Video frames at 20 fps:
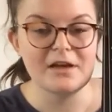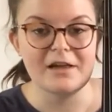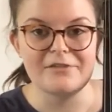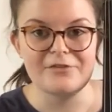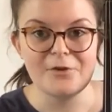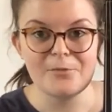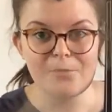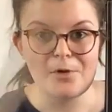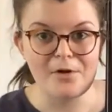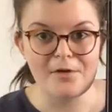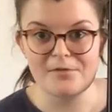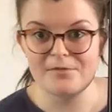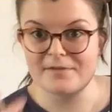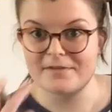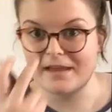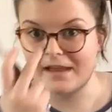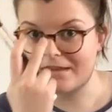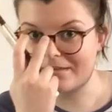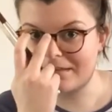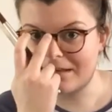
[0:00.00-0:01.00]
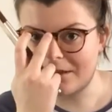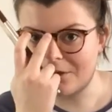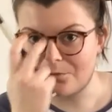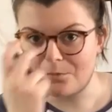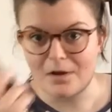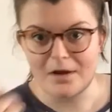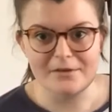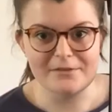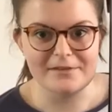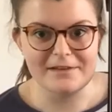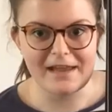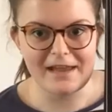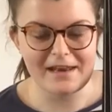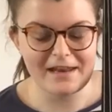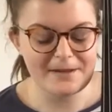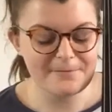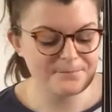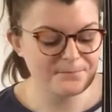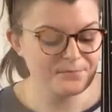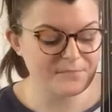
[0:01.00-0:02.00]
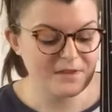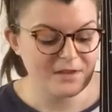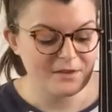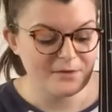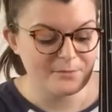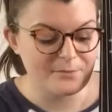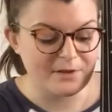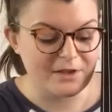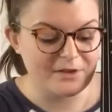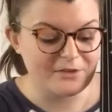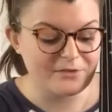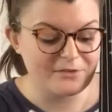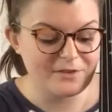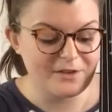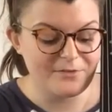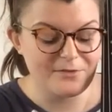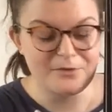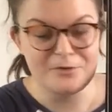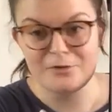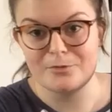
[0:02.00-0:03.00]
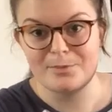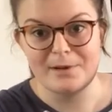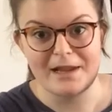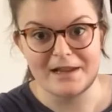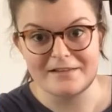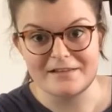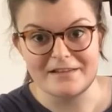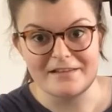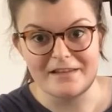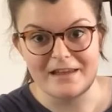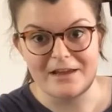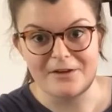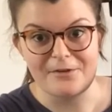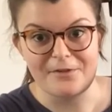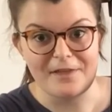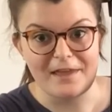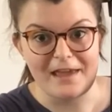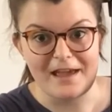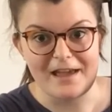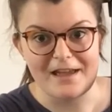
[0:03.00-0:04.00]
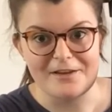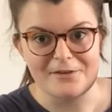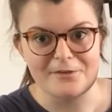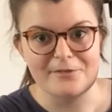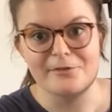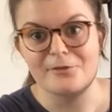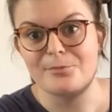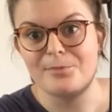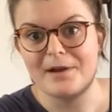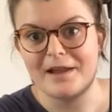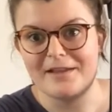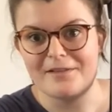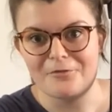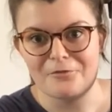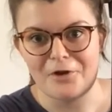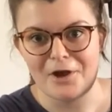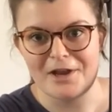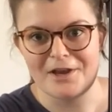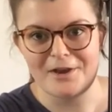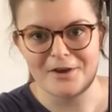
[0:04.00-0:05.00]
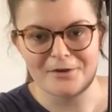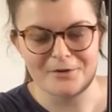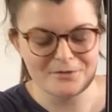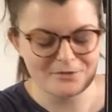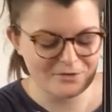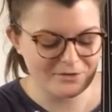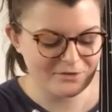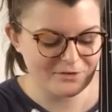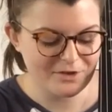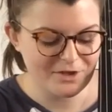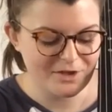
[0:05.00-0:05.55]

Don't worry if it takes a little while to get it, because if you're just playing the D or the A, you're still playing the right note.